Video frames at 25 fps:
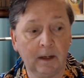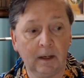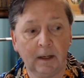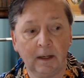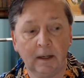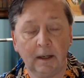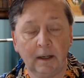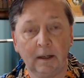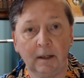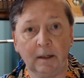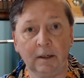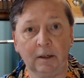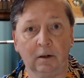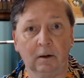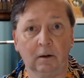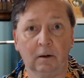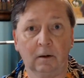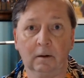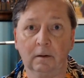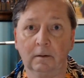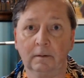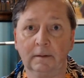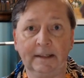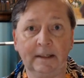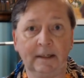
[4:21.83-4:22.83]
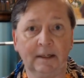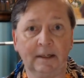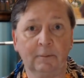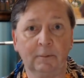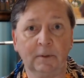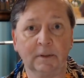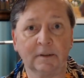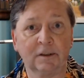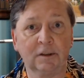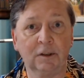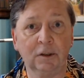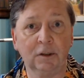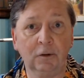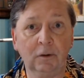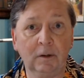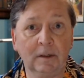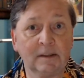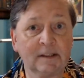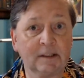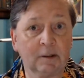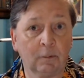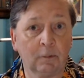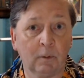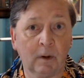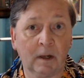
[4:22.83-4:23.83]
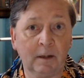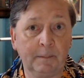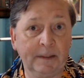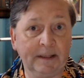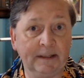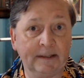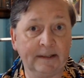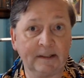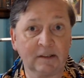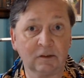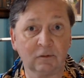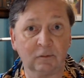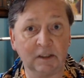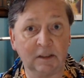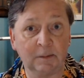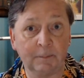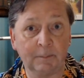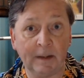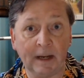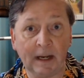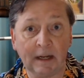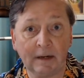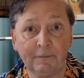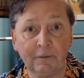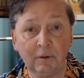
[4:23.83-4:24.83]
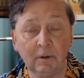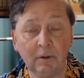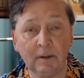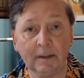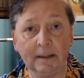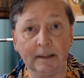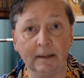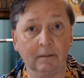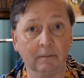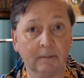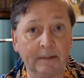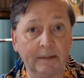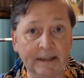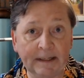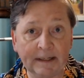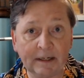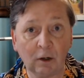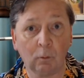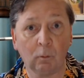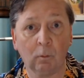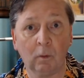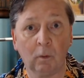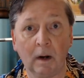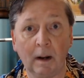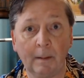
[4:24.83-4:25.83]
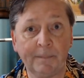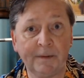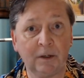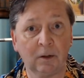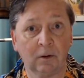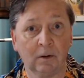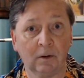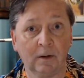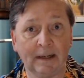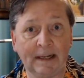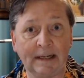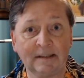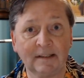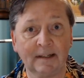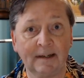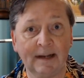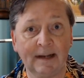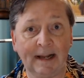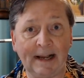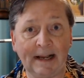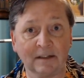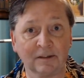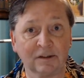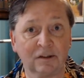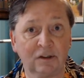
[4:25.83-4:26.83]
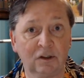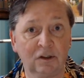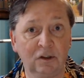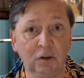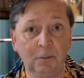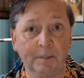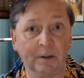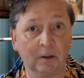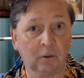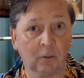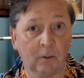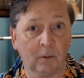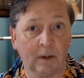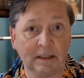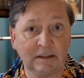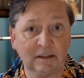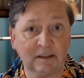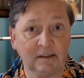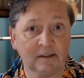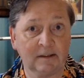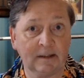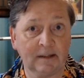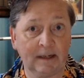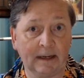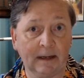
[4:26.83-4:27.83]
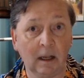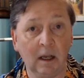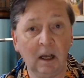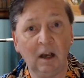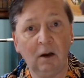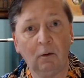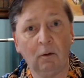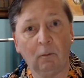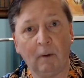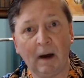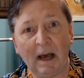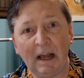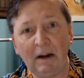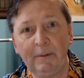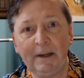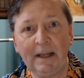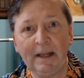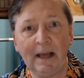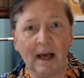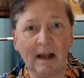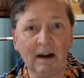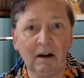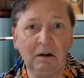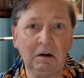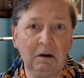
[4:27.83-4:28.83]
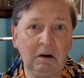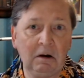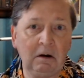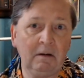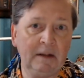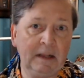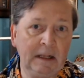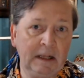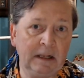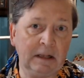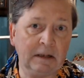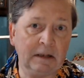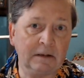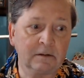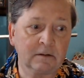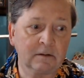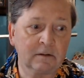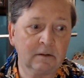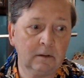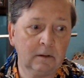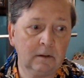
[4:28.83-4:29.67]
You're dealing with students that want to be disrespectful and interrupt your lesson to ask stupid questions like, why do we got to learn this?